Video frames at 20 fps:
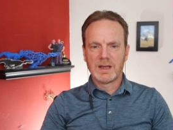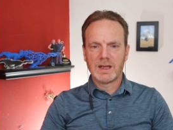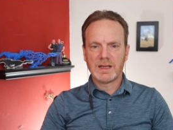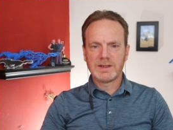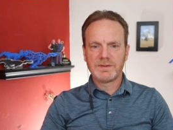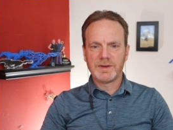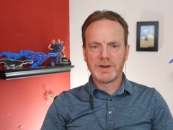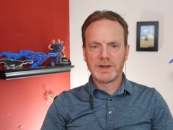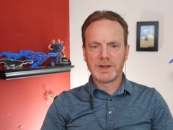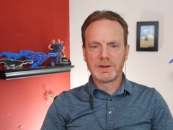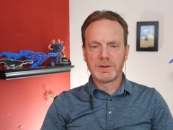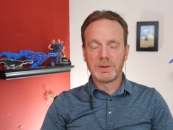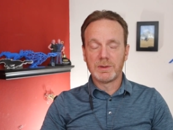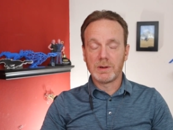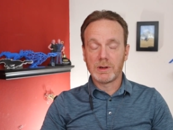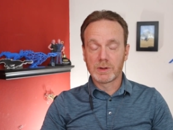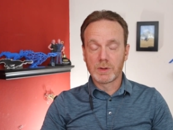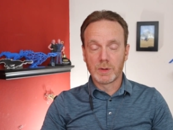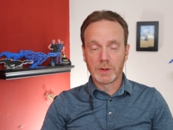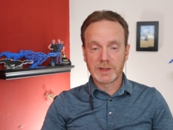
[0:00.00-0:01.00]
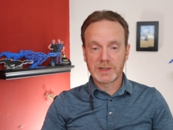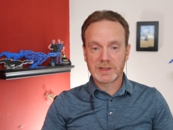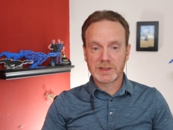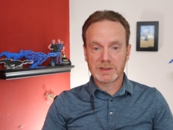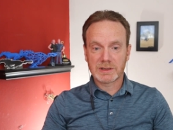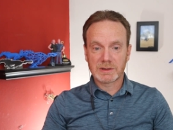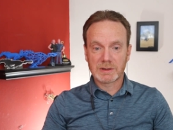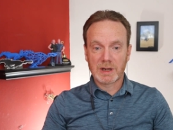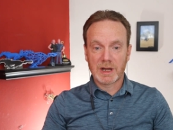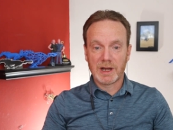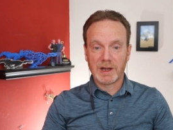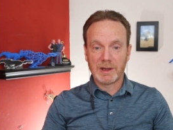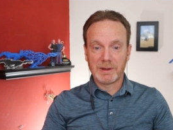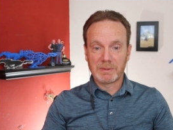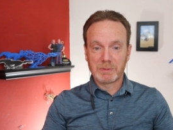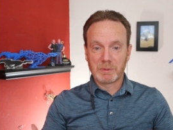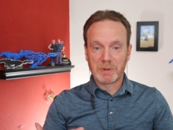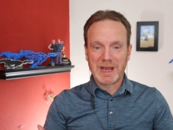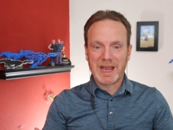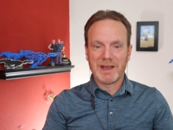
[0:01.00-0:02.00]
That's very cool. Of course, uh,
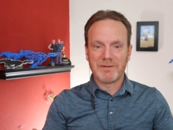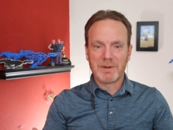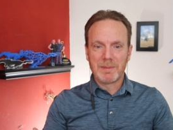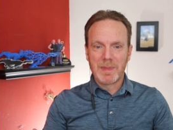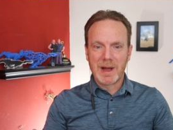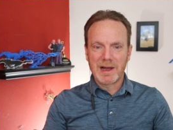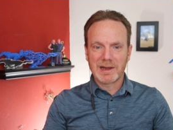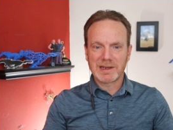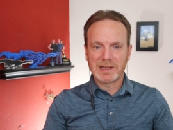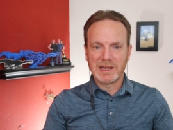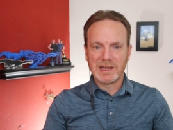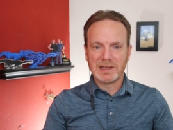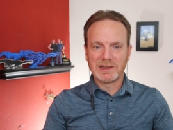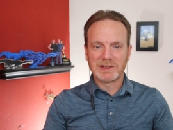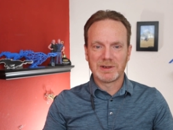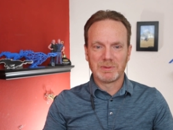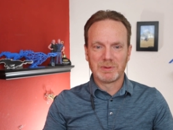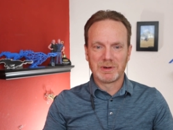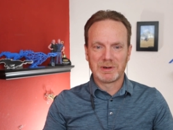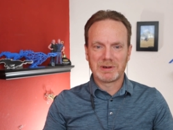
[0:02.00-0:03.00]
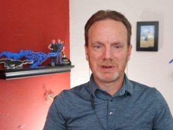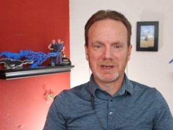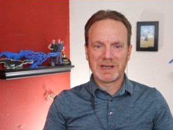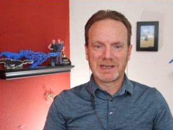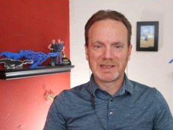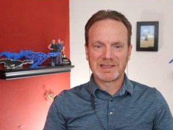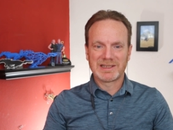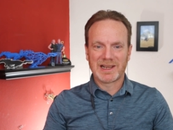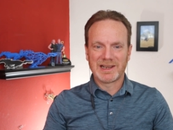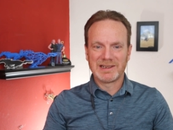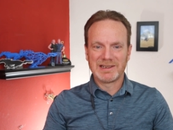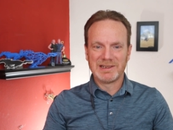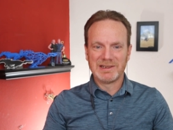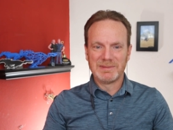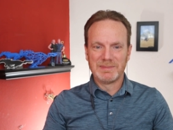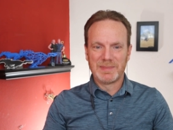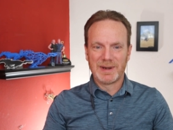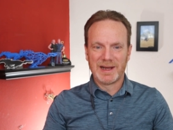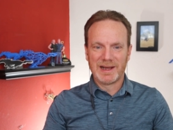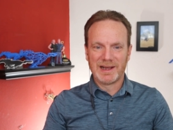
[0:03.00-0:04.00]
we have a Mach-E, so we're
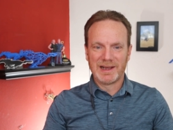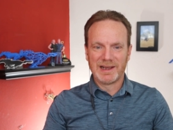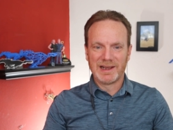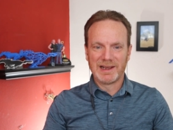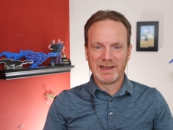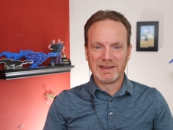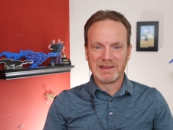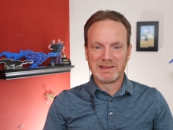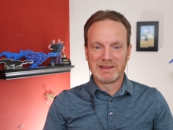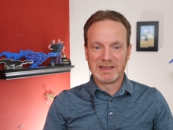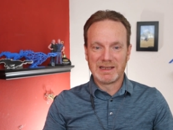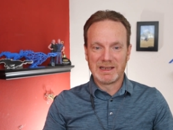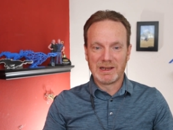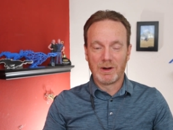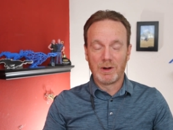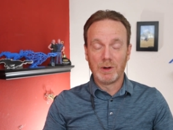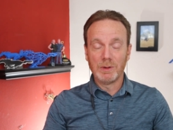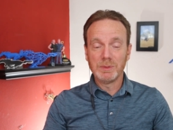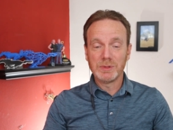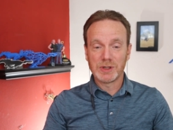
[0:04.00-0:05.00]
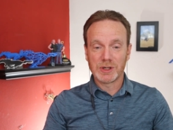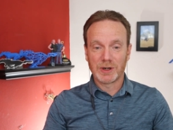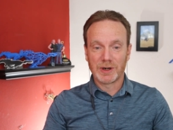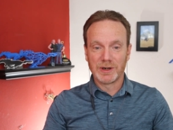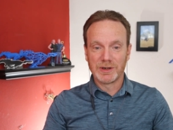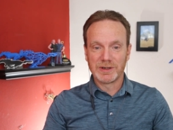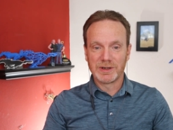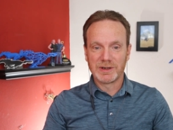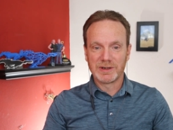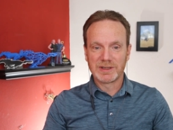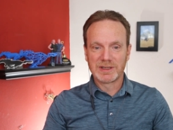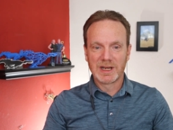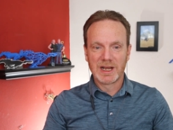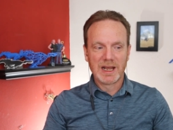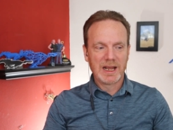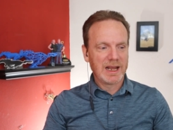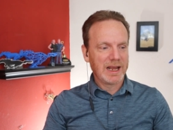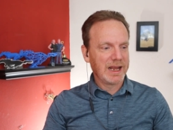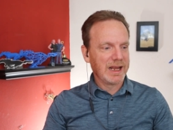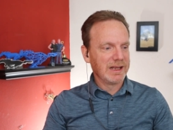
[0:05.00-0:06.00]
excited by the home chargers
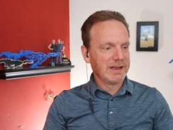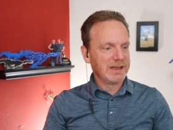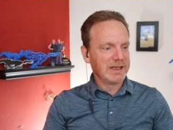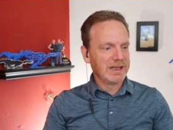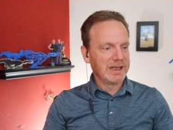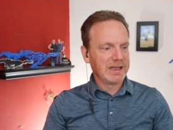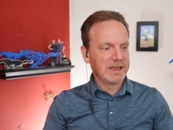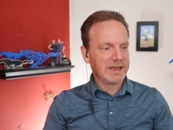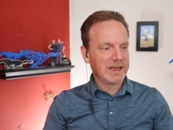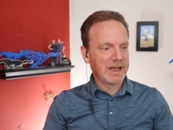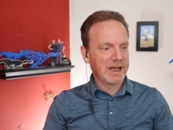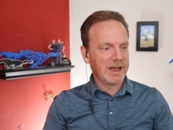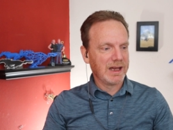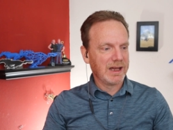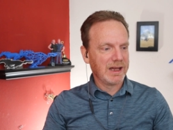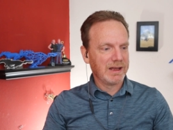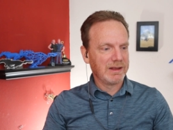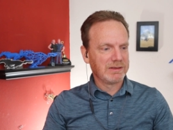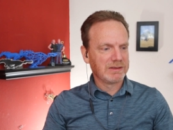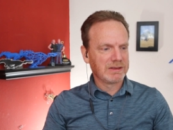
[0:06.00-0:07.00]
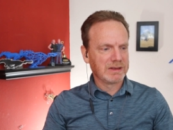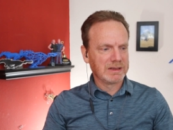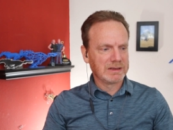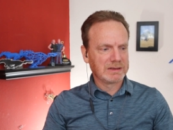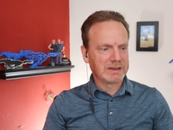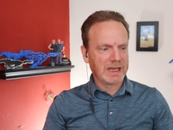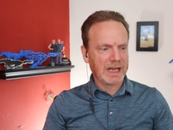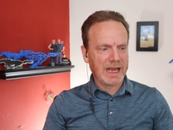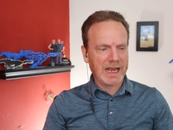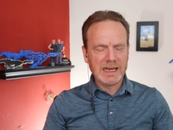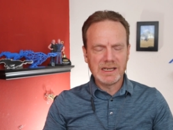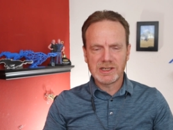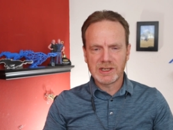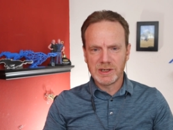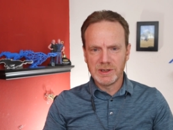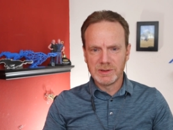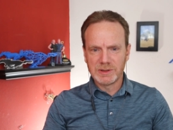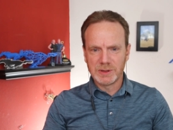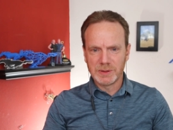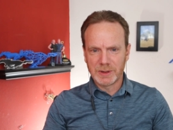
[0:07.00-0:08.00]
and the uh, the
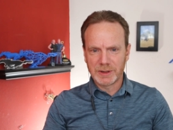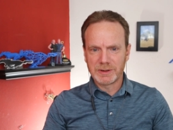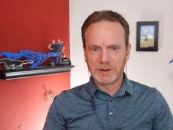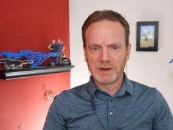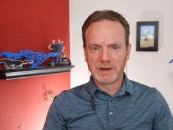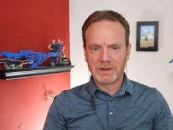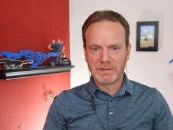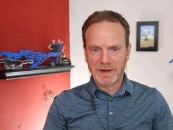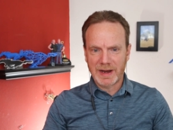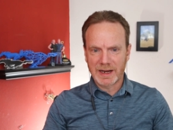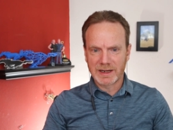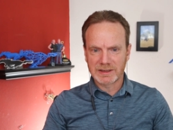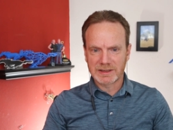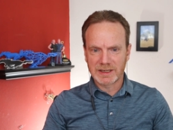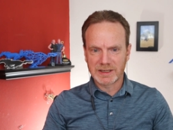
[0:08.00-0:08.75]
HQ200 Advanced.